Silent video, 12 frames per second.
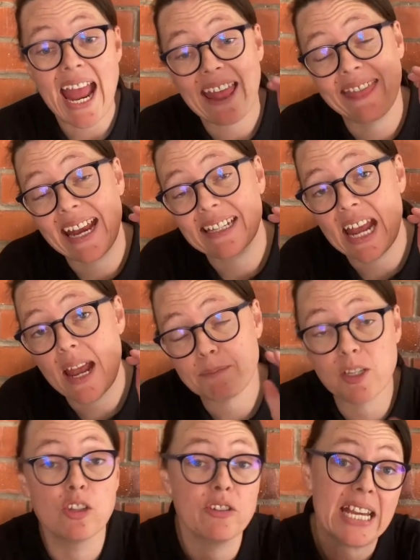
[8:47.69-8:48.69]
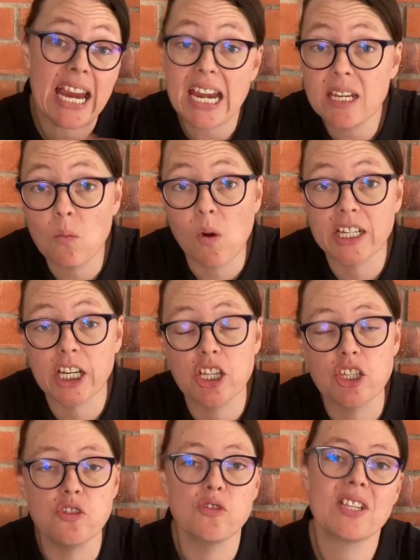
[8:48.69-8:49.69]
that absolutely anyone can
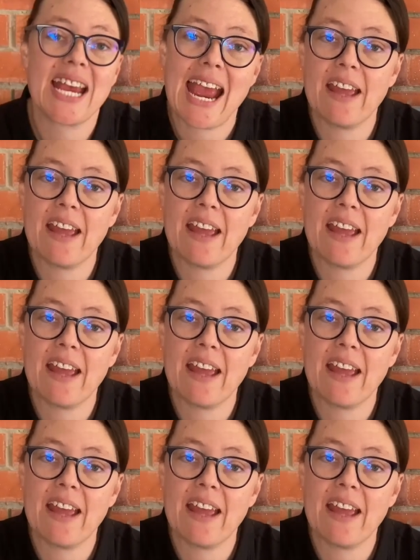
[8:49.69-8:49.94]
use,